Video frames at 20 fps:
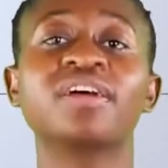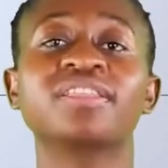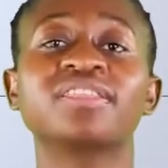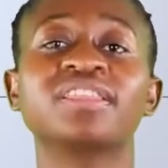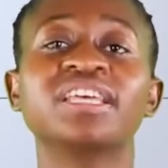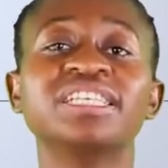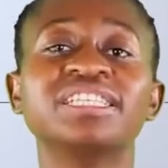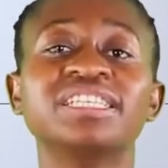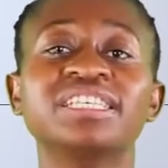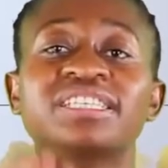
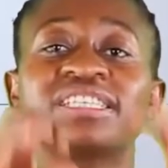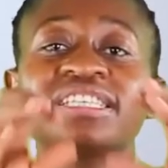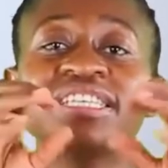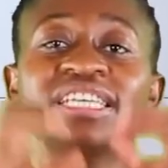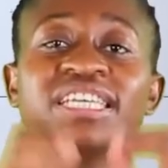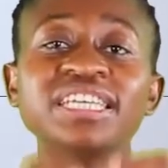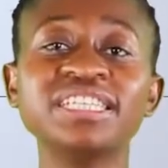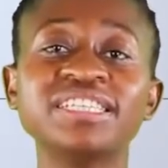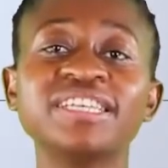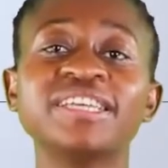This is
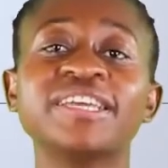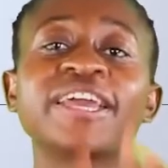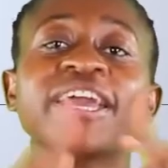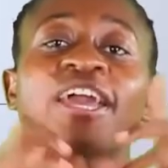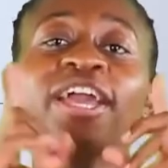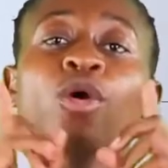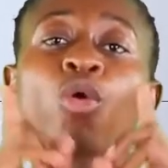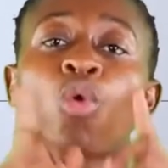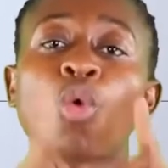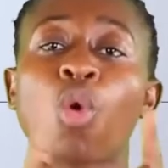eating
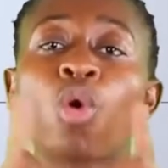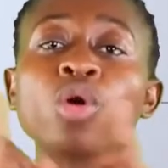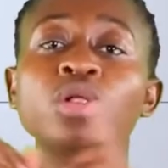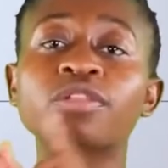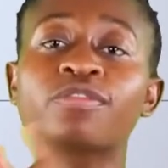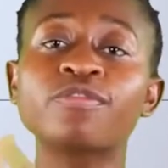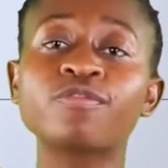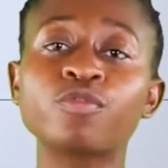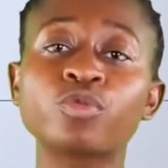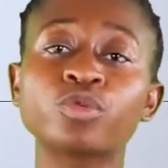a
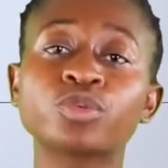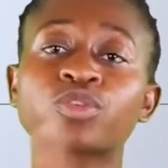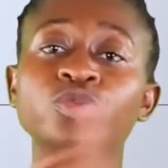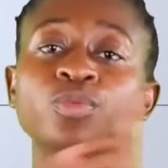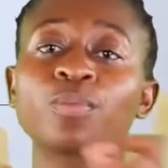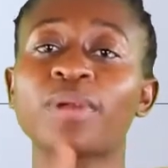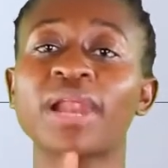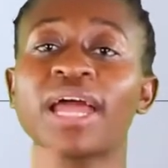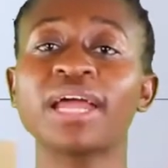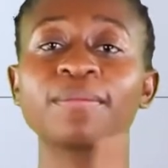whole foods
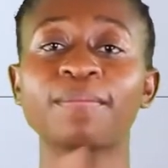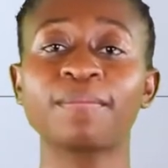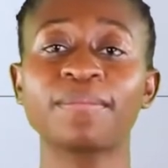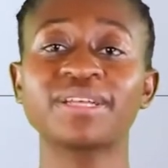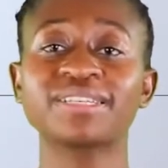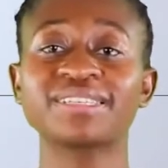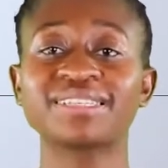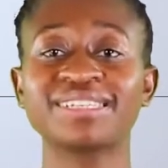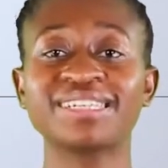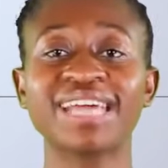
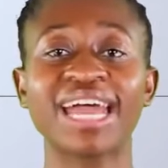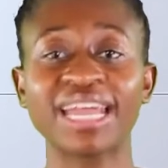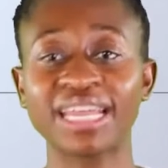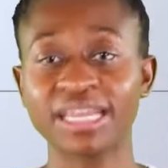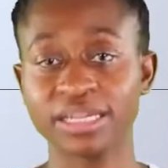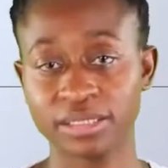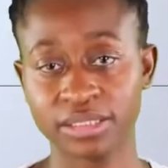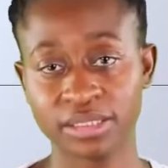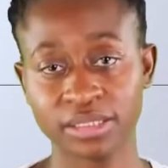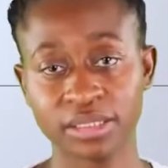plant-based
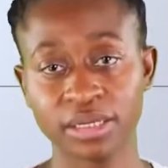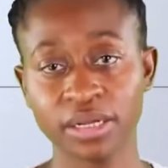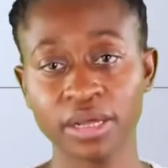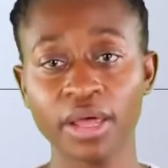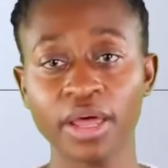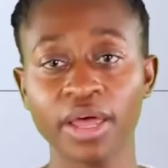diet.